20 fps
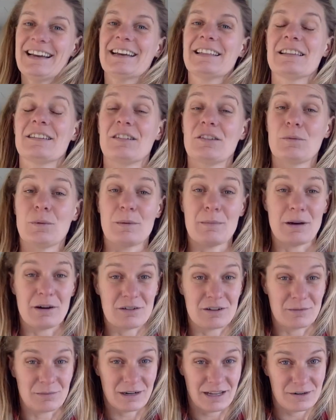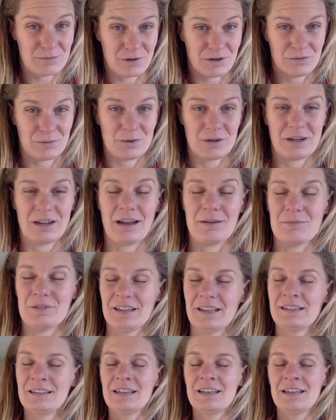this is where Malcolm Gladwell's work comes in,